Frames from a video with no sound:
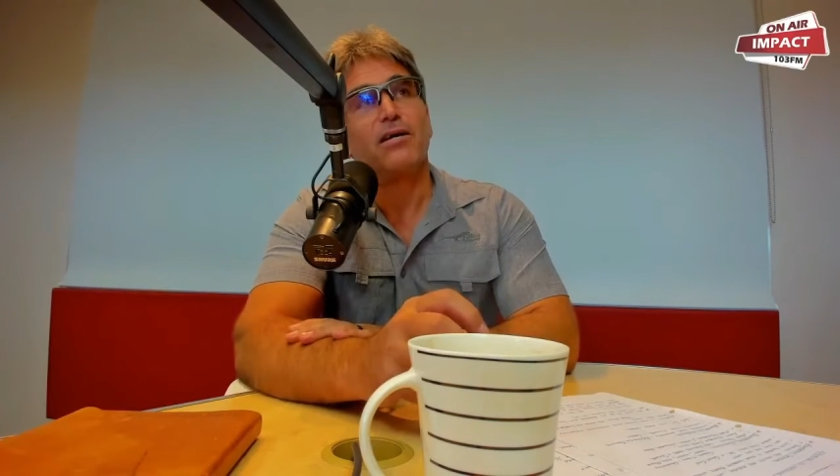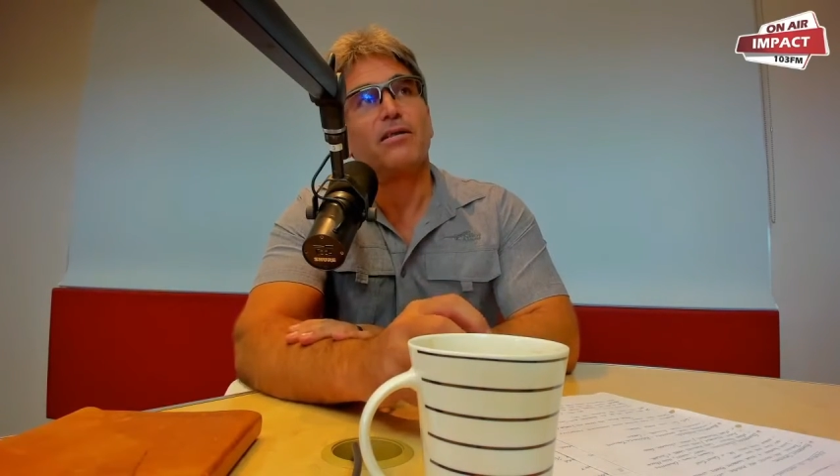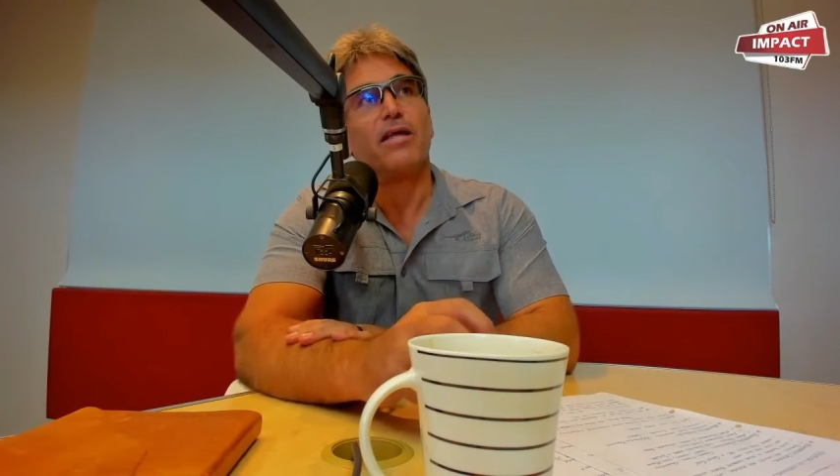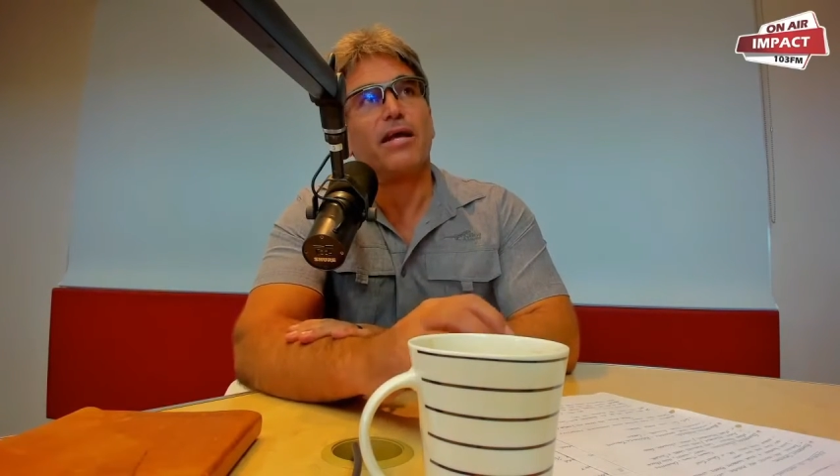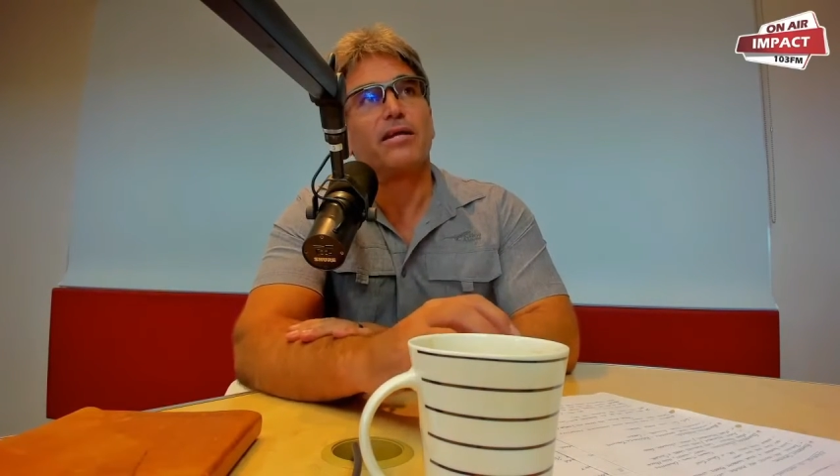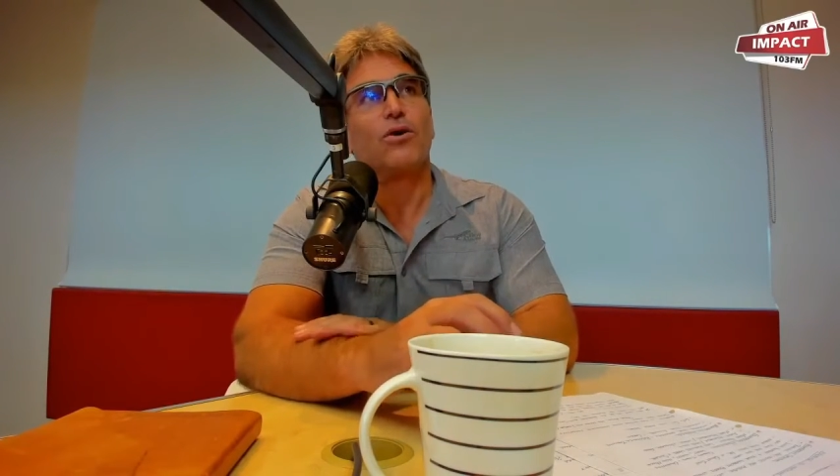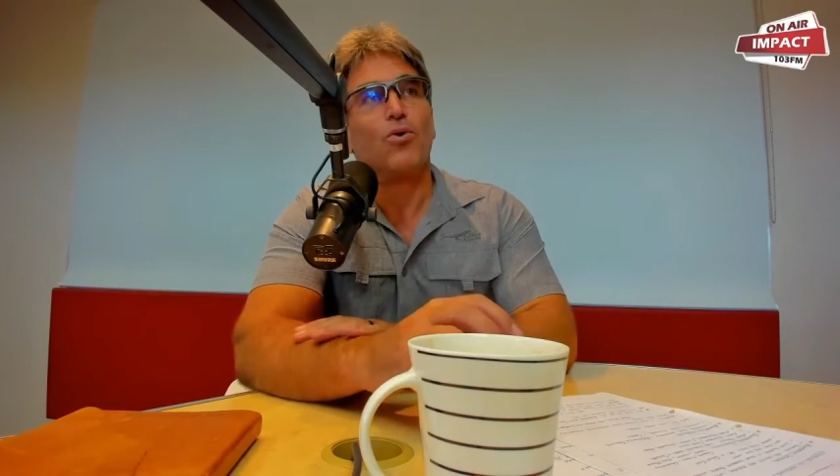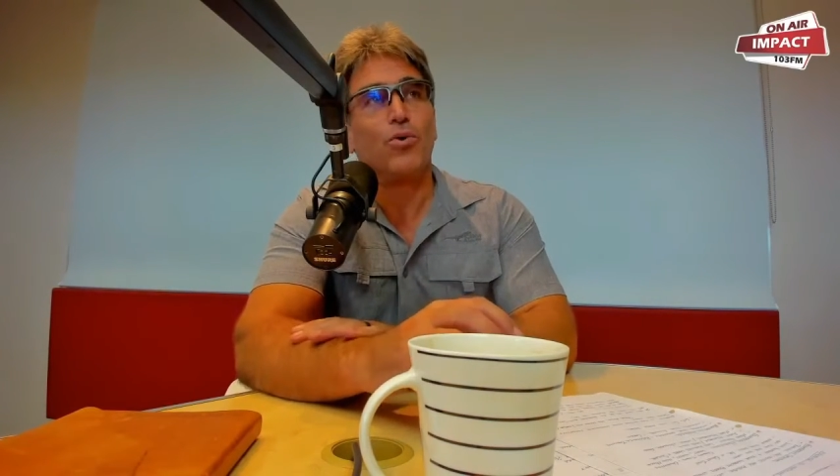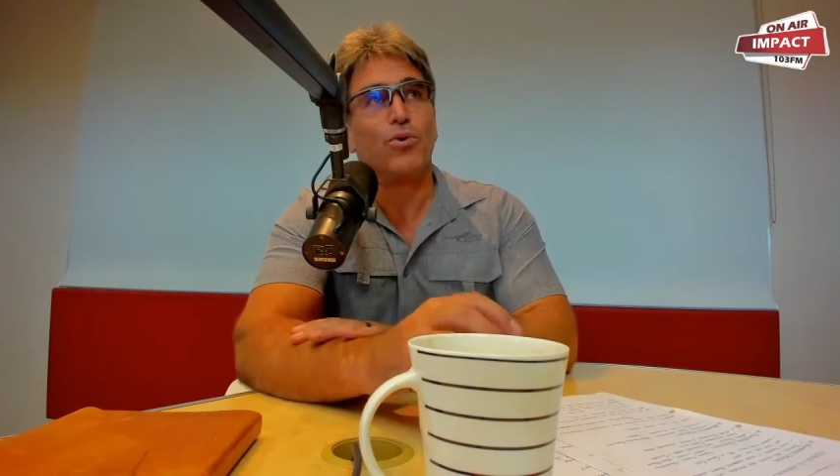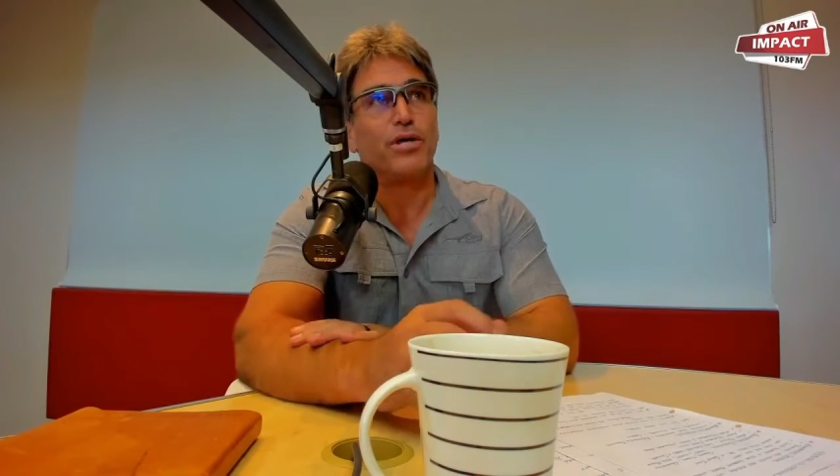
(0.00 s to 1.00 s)
that
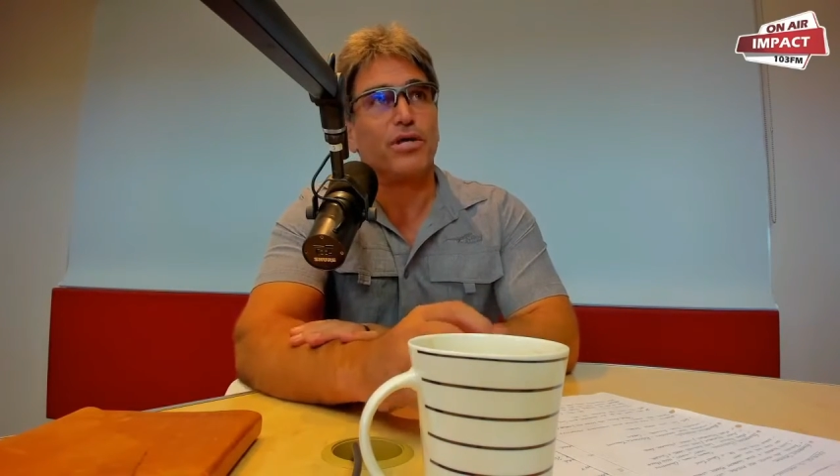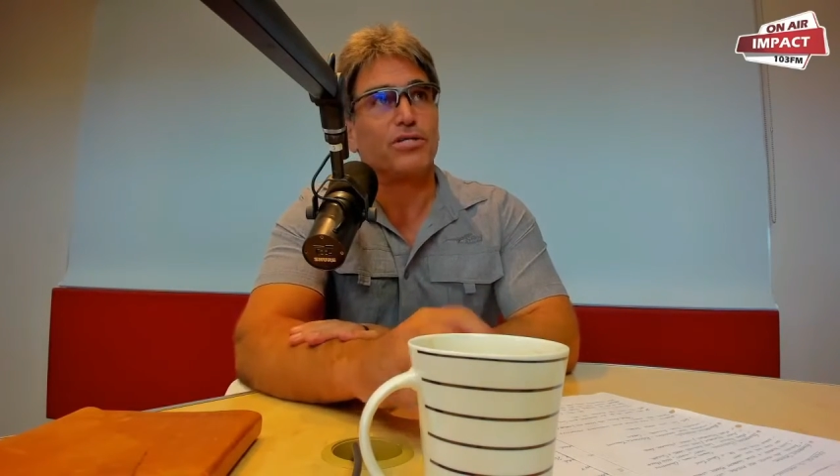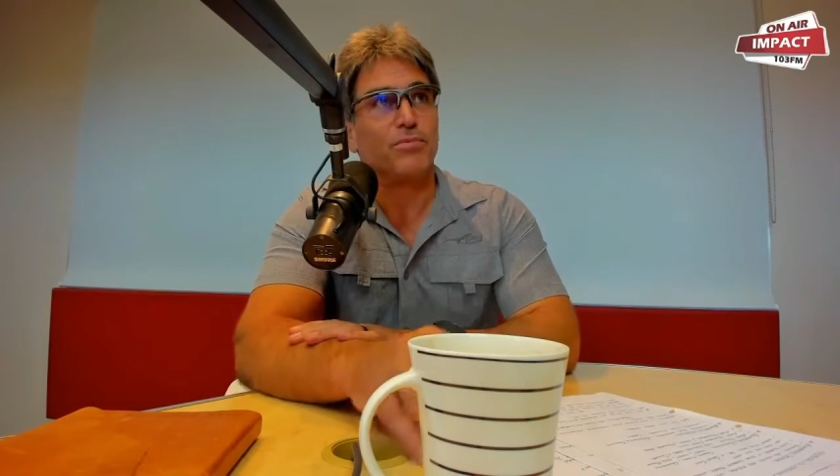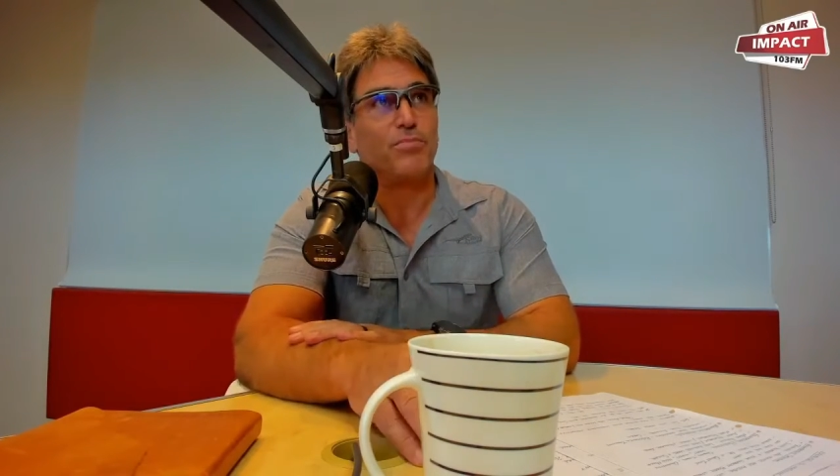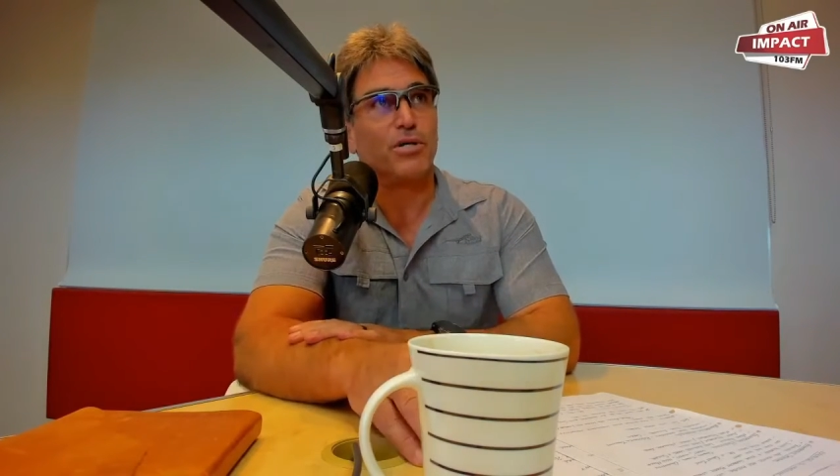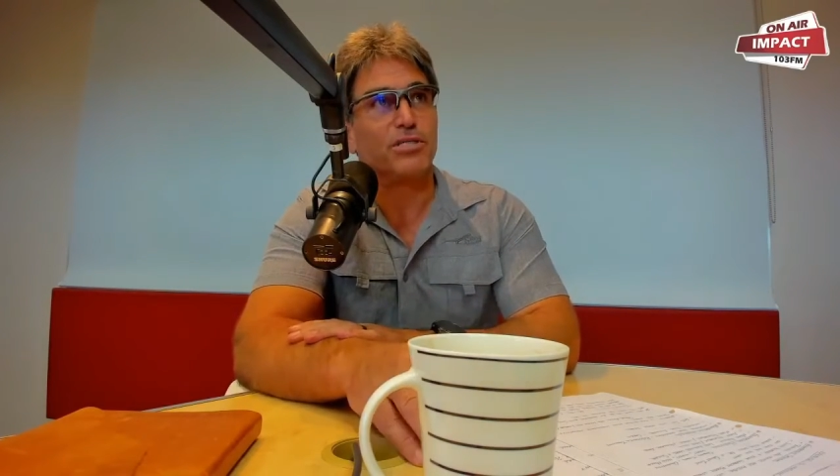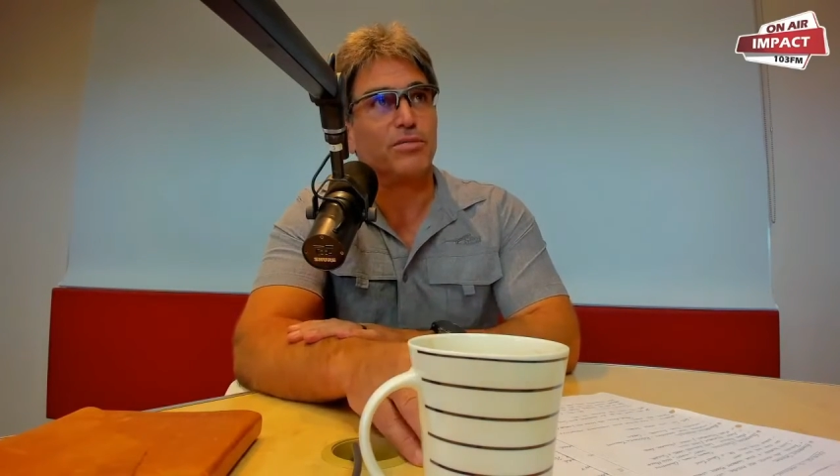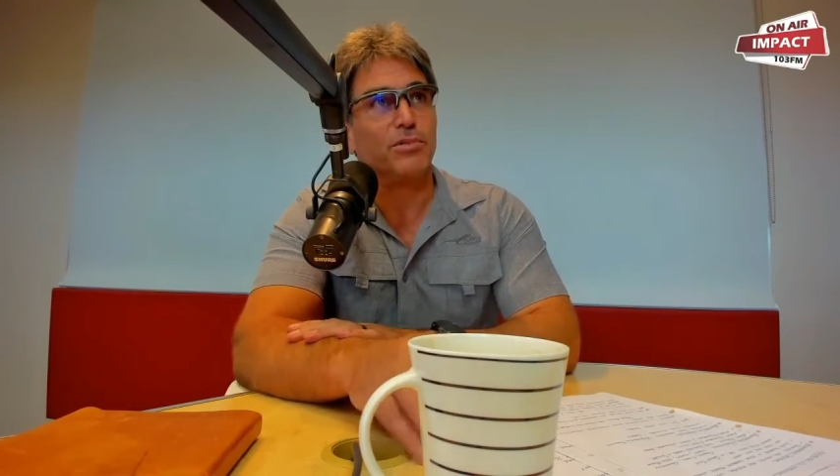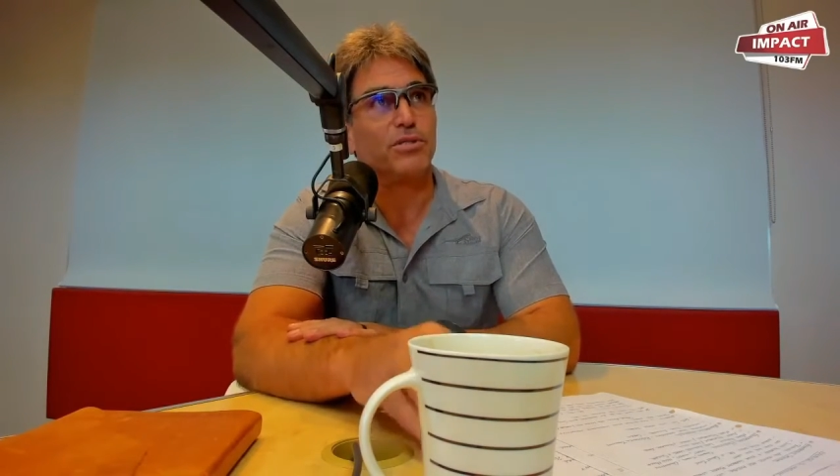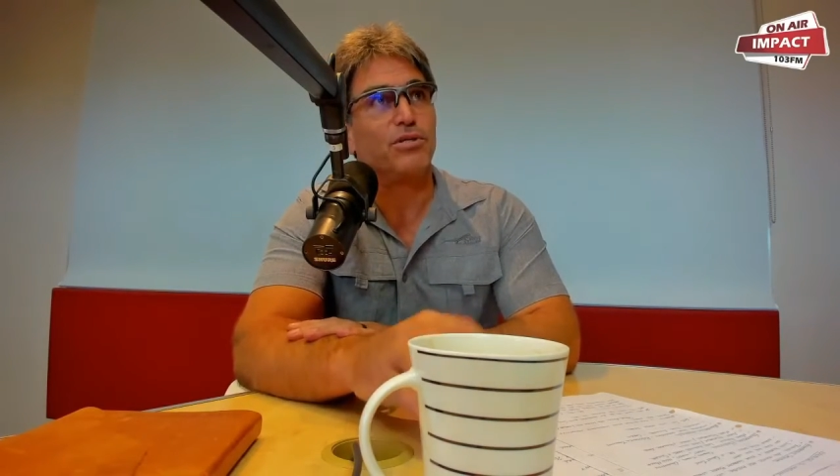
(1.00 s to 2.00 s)
all things are possible